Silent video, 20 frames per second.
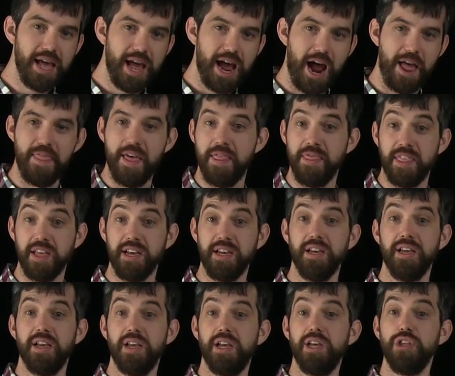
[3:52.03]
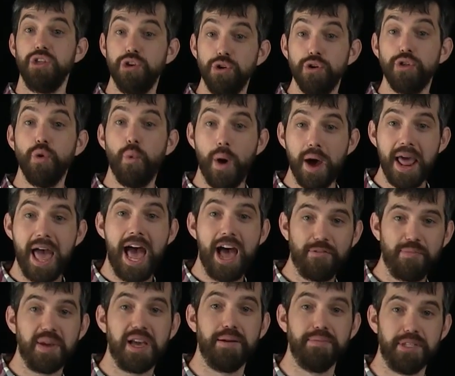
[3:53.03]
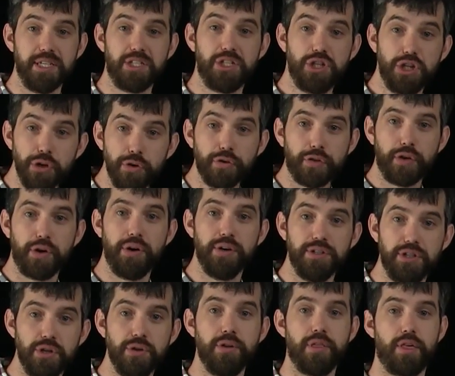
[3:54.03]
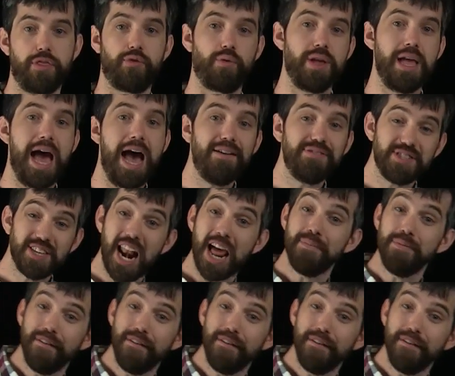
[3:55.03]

And then the u to the 1/2 becomes this 2/3 u to the 3/2. And I'm